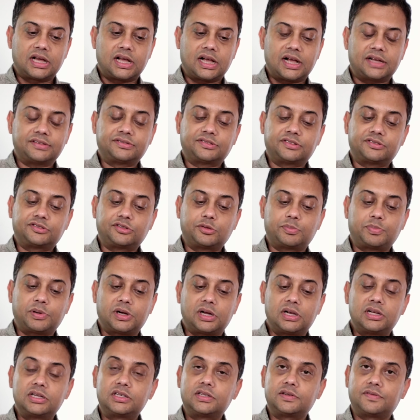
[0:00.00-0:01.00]
as the
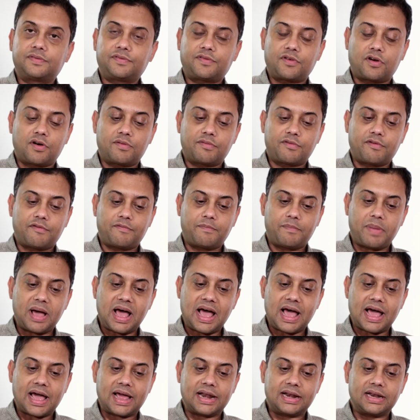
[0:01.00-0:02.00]
superlative form of
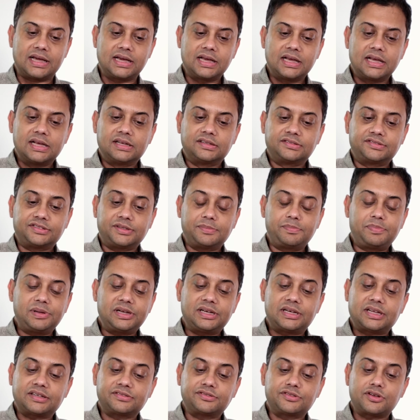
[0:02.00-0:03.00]
bad,
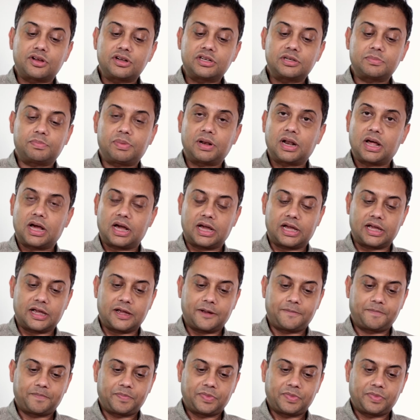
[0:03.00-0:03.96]
simply does not apply